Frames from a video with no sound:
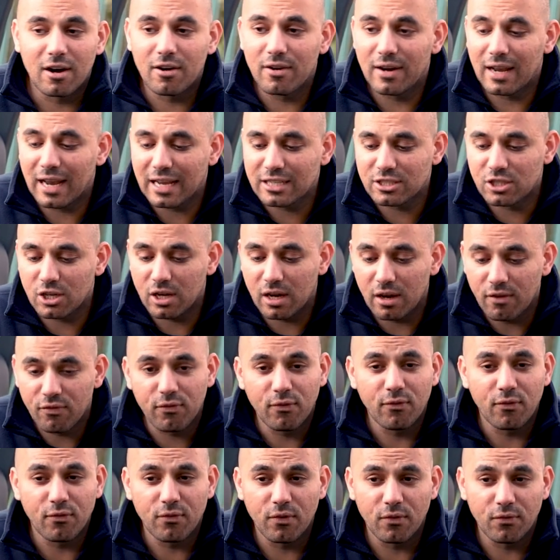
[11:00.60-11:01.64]
are electrically
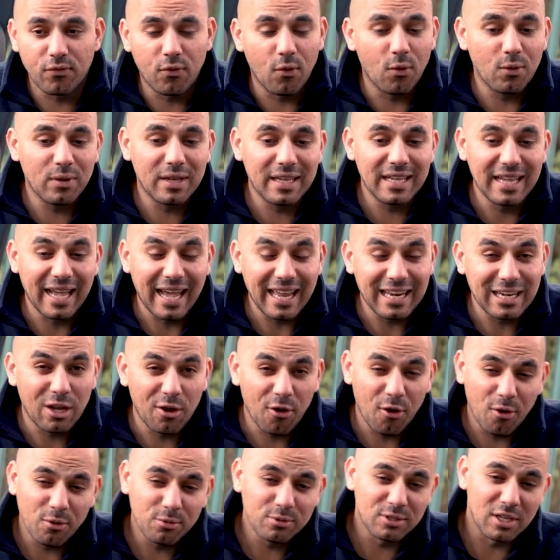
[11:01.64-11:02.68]
folding and
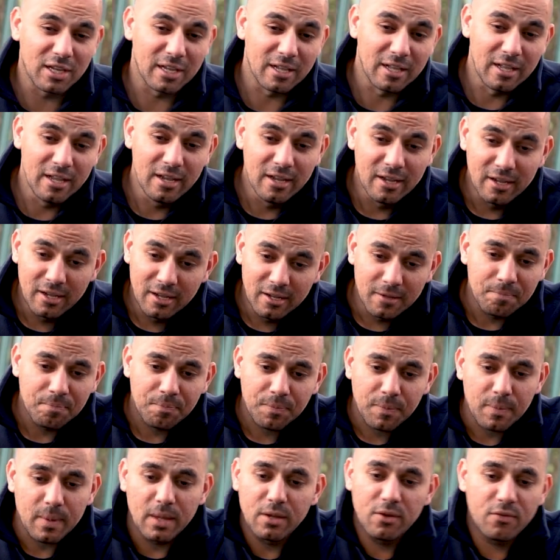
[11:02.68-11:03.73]
closing.
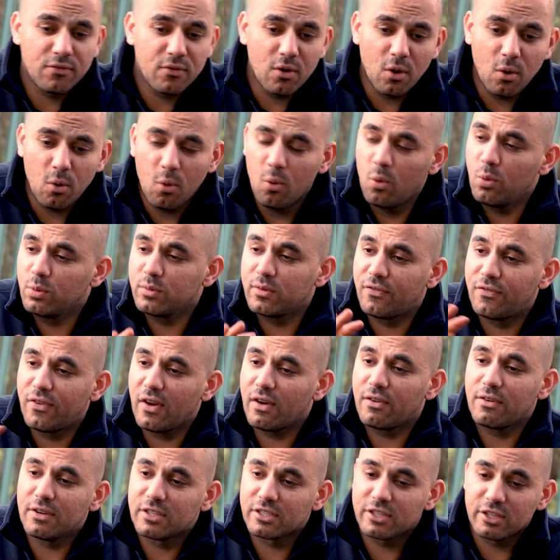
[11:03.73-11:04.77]
You've got all the
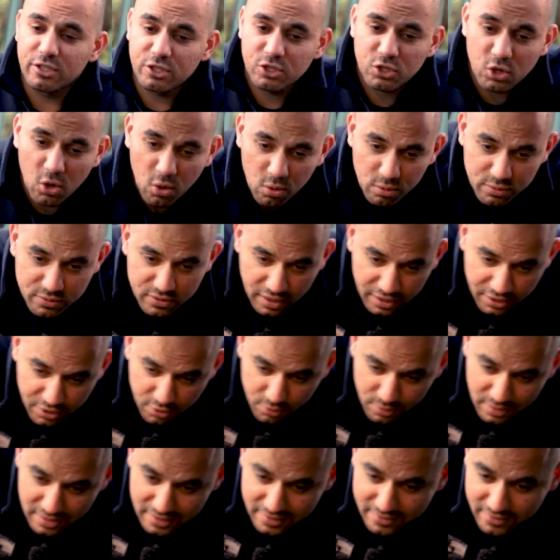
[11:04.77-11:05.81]
various controls that
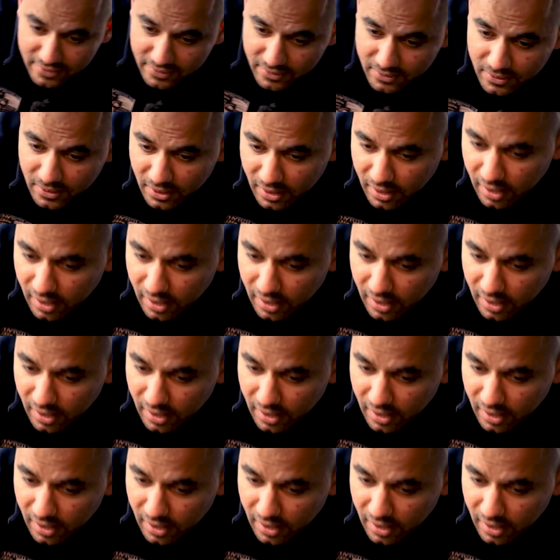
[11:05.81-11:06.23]
you need to